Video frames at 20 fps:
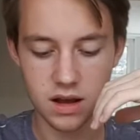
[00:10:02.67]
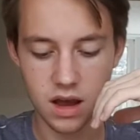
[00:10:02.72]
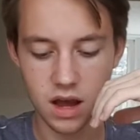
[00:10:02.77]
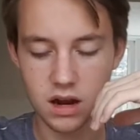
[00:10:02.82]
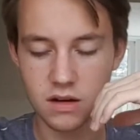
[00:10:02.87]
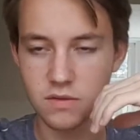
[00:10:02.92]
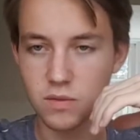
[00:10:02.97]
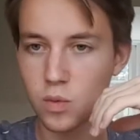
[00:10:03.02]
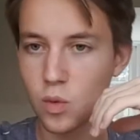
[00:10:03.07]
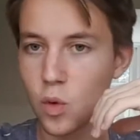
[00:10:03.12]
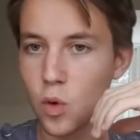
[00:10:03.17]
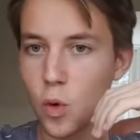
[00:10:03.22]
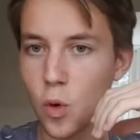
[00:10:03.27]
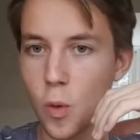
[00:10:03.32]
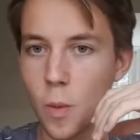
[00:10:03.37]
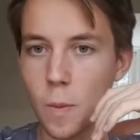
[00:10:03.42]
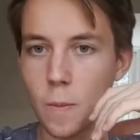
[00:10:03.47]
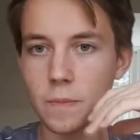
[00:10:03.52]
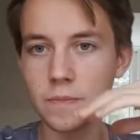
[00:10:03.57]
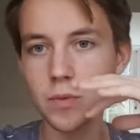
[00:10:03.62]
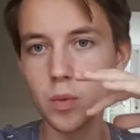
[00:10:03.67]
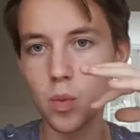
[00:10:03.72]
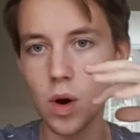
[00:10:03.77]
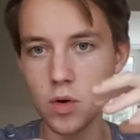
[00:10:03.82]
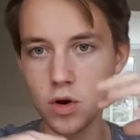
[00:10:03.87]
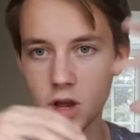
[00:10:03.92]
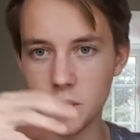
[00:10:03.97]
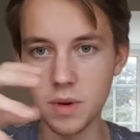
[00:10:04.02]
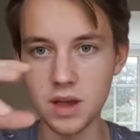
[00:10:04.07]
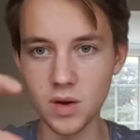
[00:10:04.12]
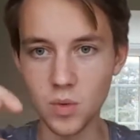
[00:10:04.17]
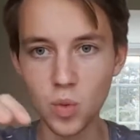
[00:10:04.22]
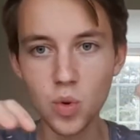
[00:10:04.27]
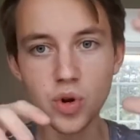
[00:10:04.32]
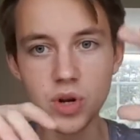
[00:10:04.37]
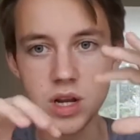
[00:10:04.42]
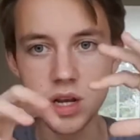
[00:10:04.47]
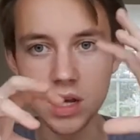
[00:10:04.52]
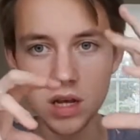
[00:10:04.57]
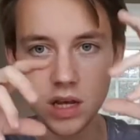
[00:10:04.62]
kind of warm, welcoming,
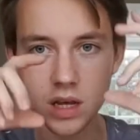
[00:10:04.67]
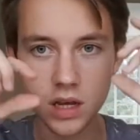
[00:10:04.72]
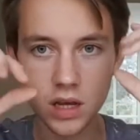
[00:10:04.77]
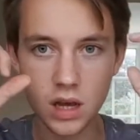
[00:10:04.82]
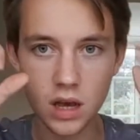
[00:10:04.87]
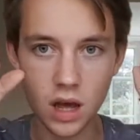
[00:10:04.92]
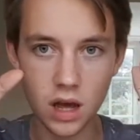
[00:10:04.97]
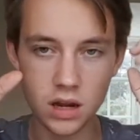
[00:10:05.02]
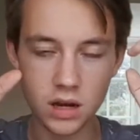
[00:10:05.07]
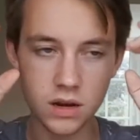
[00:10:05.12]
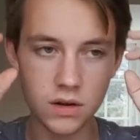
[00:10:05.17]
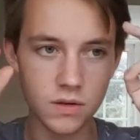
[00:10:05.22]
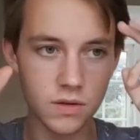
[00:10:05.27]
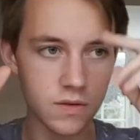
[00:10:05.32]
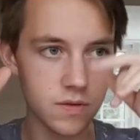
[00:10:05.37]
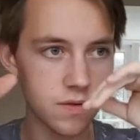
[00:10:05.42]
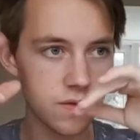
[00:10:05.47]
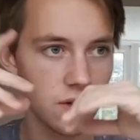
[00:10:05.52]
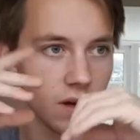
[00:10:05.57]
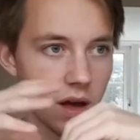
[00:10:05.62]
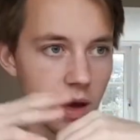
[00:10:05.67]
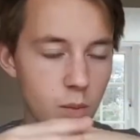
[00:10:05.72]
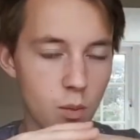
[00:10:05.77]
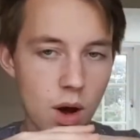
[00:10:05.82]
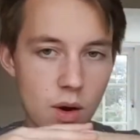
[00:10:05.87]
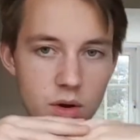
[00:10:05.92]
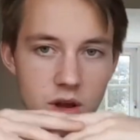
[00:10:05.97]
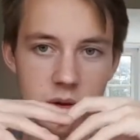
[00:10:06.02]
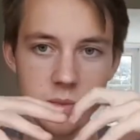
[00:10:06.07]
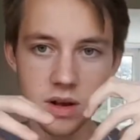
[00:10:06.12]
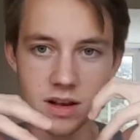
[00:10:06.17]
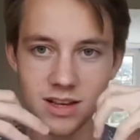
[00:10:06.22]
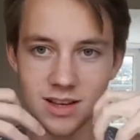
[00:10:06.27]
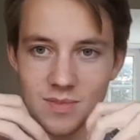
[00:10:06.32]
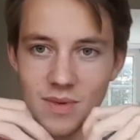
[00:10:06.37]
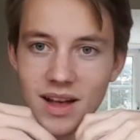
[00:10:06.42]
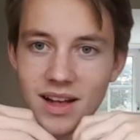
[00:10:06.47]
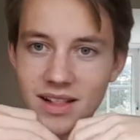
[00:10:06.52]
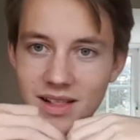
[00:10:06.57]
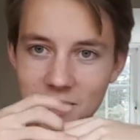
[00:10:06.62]
woody kind of welcoming
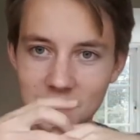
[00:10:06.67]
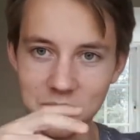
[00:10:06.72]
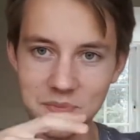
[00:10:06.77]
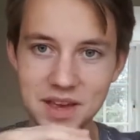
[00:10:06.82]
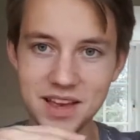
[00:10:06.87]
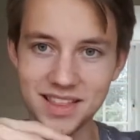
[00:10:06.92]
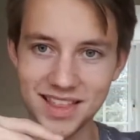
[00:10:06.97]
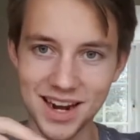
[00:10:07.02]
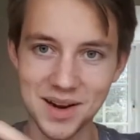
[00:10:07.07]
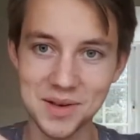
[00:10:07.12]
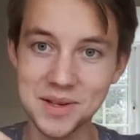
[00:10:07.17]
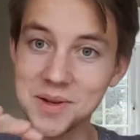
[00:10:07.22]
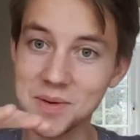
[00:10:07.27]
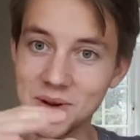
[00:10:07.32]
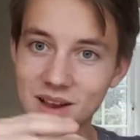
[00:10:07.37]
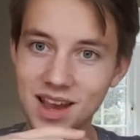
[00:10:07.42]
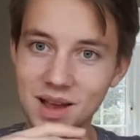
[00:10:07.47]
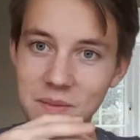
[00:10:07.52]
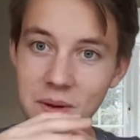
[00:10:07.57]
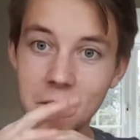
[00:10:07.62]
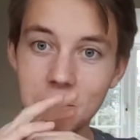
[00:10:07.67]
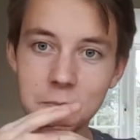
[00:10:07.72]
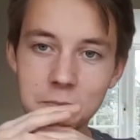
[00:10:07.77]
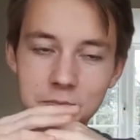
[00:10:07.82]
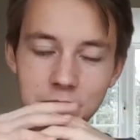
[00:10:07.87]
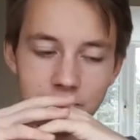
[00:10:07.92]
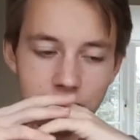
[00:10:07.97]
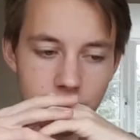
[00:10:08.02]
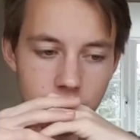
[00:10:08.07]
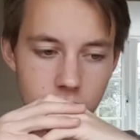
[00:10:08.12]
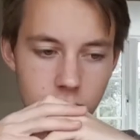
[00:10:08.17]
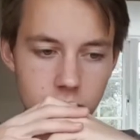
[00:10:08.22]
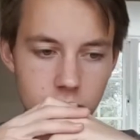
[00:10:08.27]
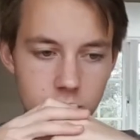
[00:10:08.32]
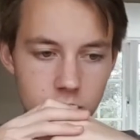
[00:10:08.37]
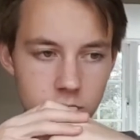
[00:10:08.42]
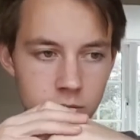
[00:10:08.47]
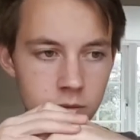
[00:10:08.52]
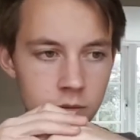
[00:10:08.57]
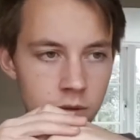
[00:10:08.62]
smell that I was talking about,
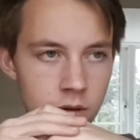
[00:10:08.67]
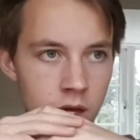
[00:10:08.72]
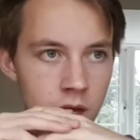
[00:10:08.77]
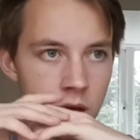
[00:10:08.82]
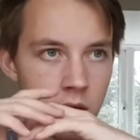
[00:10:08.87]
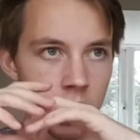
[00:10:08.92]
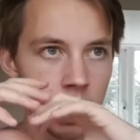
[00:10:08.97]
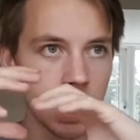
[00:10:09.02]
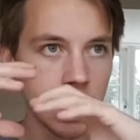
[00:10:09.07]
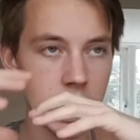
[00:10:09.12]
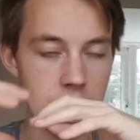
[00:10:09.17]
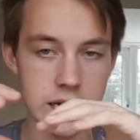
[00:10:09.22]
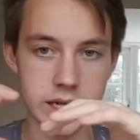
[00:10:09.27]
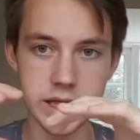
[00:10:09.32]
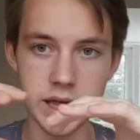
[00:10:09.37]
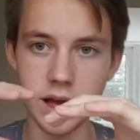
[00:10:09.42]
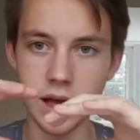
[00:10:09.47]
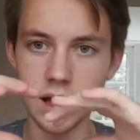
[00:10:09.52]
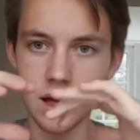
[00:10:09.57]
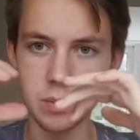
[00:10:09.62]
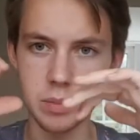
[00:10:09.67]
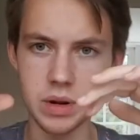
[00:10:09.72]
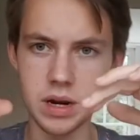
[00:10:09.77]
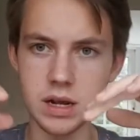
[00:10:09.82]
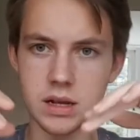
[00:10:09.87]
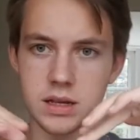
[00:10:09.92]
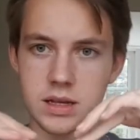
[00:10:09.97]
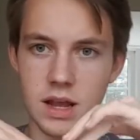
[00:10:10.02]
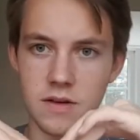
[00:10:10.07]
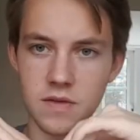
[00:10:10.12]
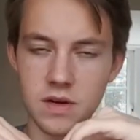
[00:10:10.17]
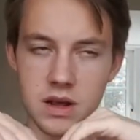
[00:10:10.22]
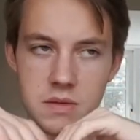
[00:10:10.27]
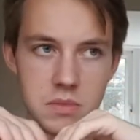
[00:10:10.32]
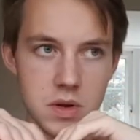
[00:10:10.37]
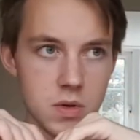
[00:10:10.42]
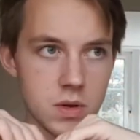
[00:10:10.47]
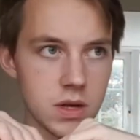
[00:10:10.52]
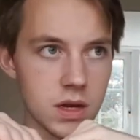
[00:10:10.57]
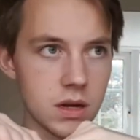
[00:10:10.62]
it's there, but it's definitely
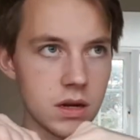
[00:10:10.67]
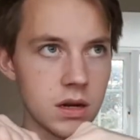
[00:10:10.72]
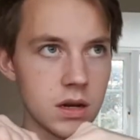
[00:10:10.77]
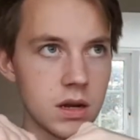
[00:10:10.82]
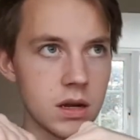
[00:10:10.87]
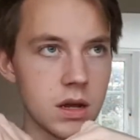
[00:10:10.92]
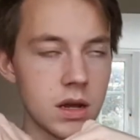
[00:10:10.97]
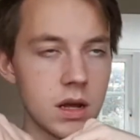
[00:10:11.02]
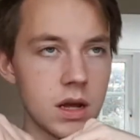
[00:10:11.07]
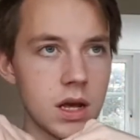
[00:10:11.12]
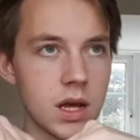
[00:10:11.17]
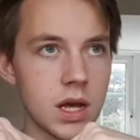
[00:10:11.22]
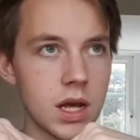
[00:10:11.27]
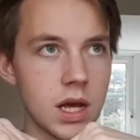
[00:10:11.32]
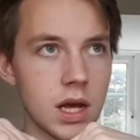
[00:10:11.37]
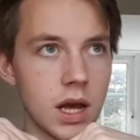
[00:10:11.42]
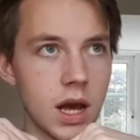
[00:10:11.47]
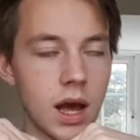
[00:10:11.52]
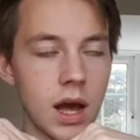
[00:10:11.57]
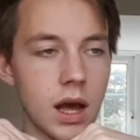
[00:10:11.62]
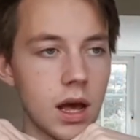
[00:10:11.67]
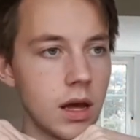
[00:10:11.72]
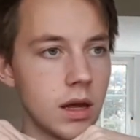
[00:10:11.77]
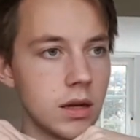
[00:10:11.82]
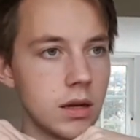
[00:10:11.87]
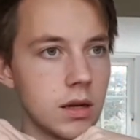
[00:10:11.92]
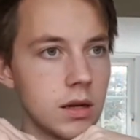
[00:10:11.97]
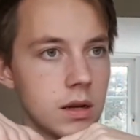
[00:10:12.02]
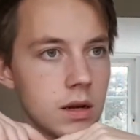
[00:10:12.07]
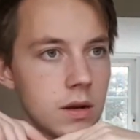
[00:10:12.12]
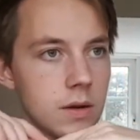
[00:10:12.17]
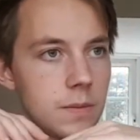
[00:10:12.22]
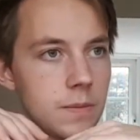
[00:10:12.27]
muted, and